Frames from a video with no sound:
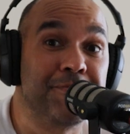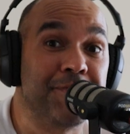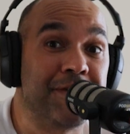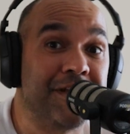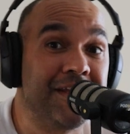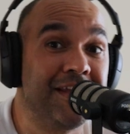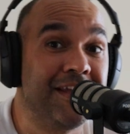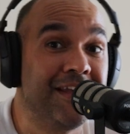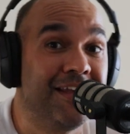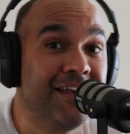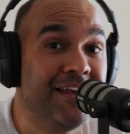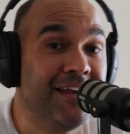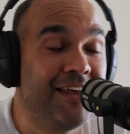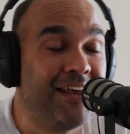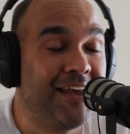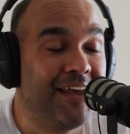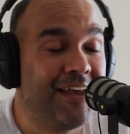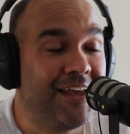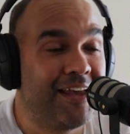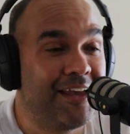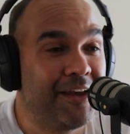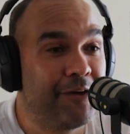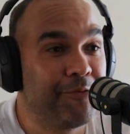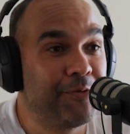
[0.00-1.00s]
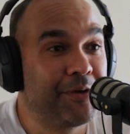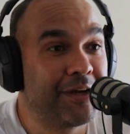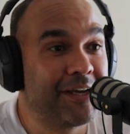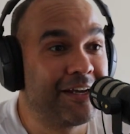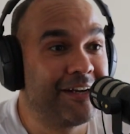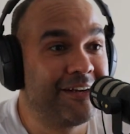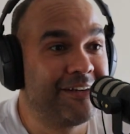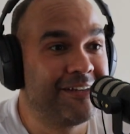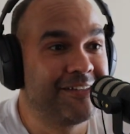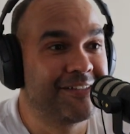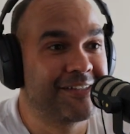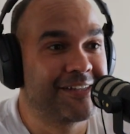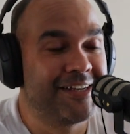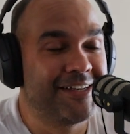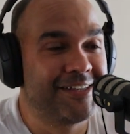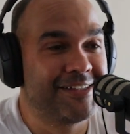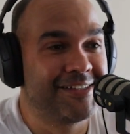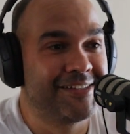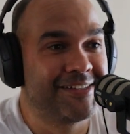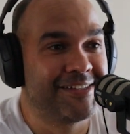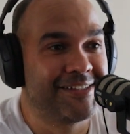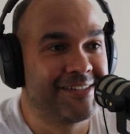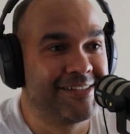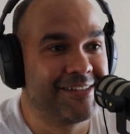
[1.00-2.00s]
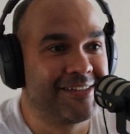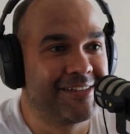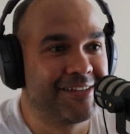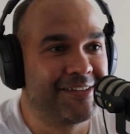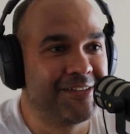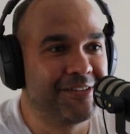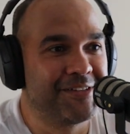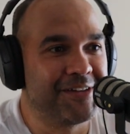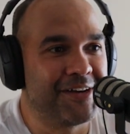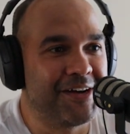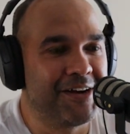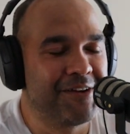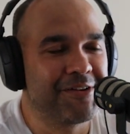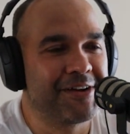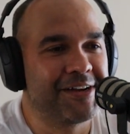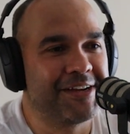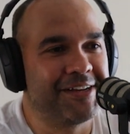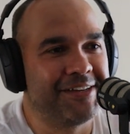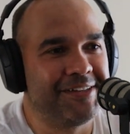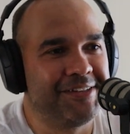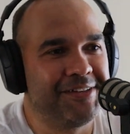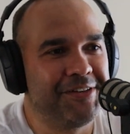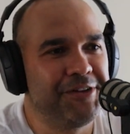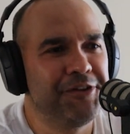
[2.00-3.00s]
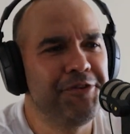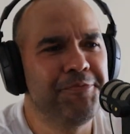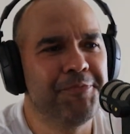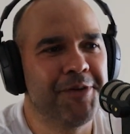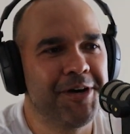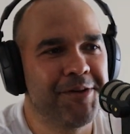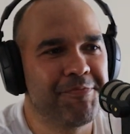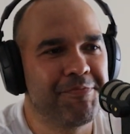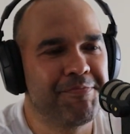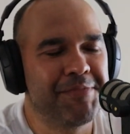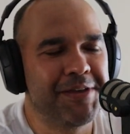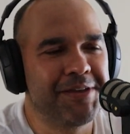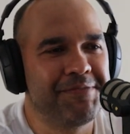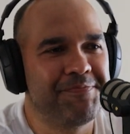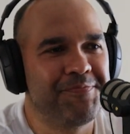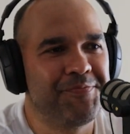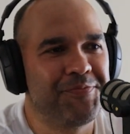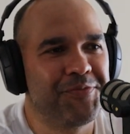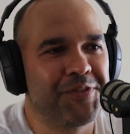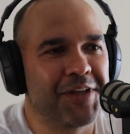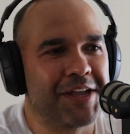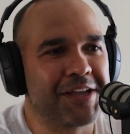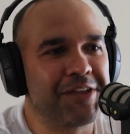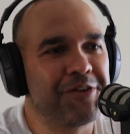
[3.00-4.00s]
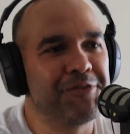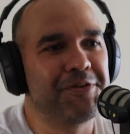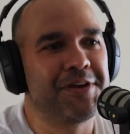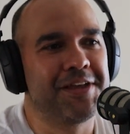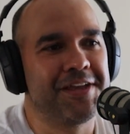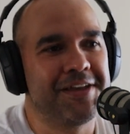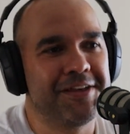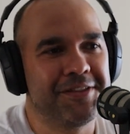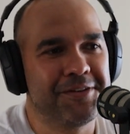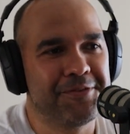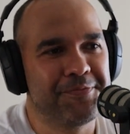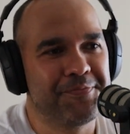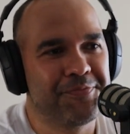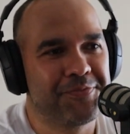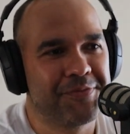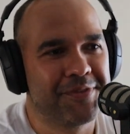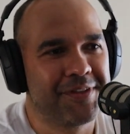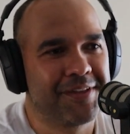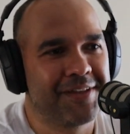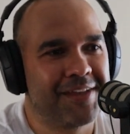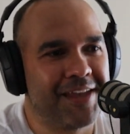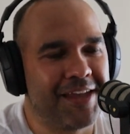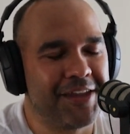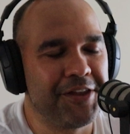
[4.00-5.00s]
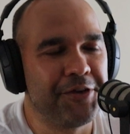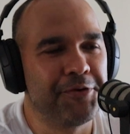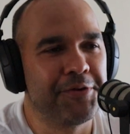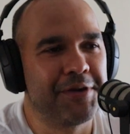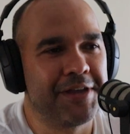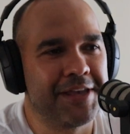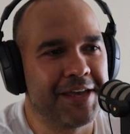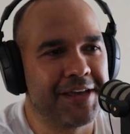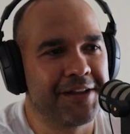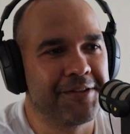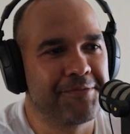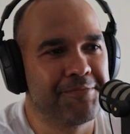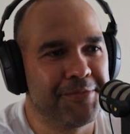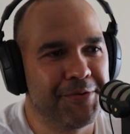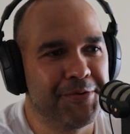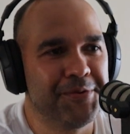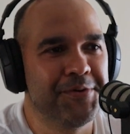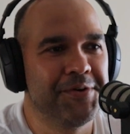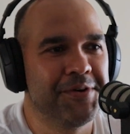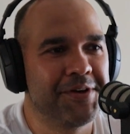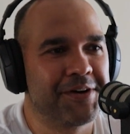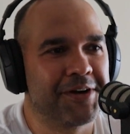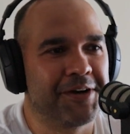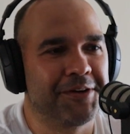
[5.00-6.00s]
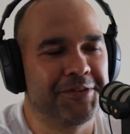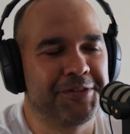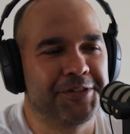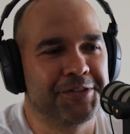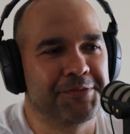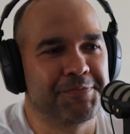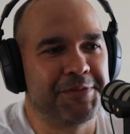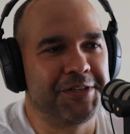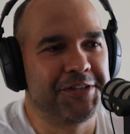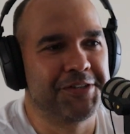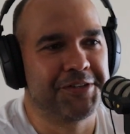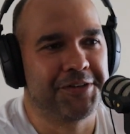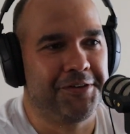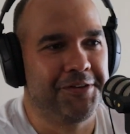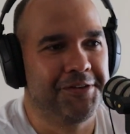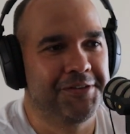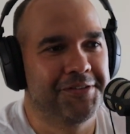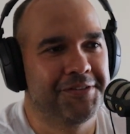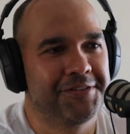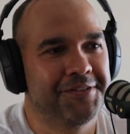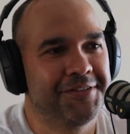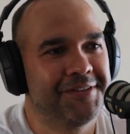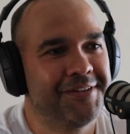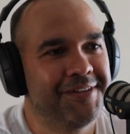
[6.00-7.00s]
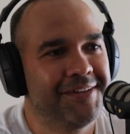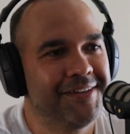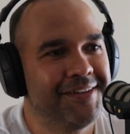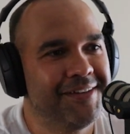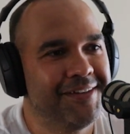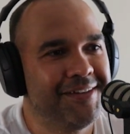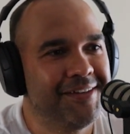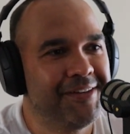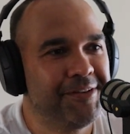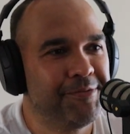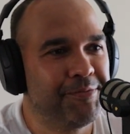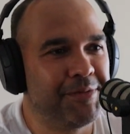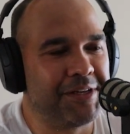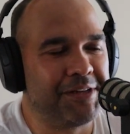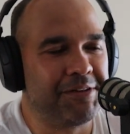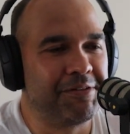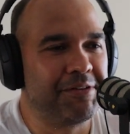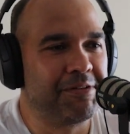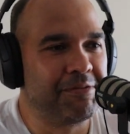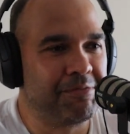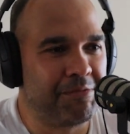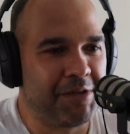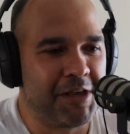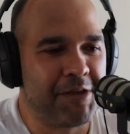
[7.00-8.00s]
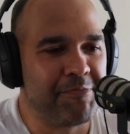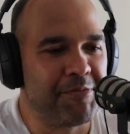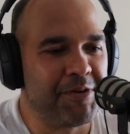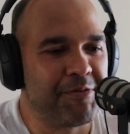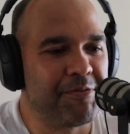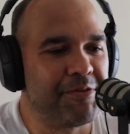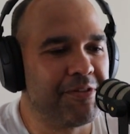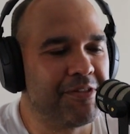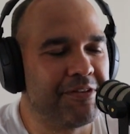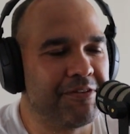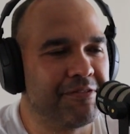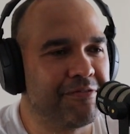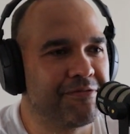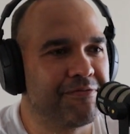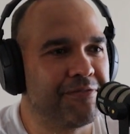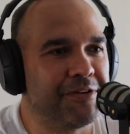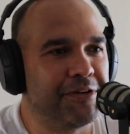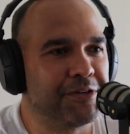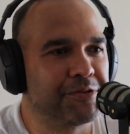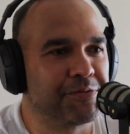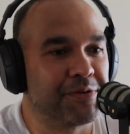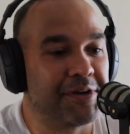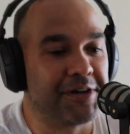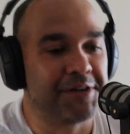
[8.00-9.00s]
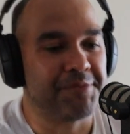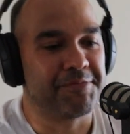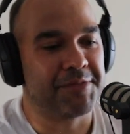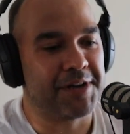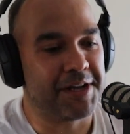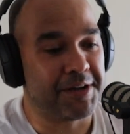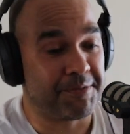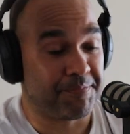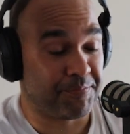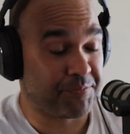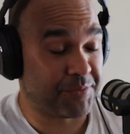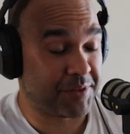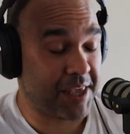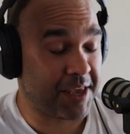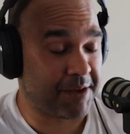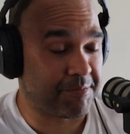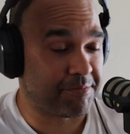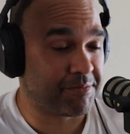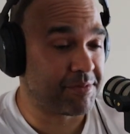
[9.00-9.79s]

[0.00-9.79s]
me, and we're gonna discuss, because I reckon you might be like, you'll hear them and you'll get them more, and I'll just be shocked. But hit me with this first one, and yeah.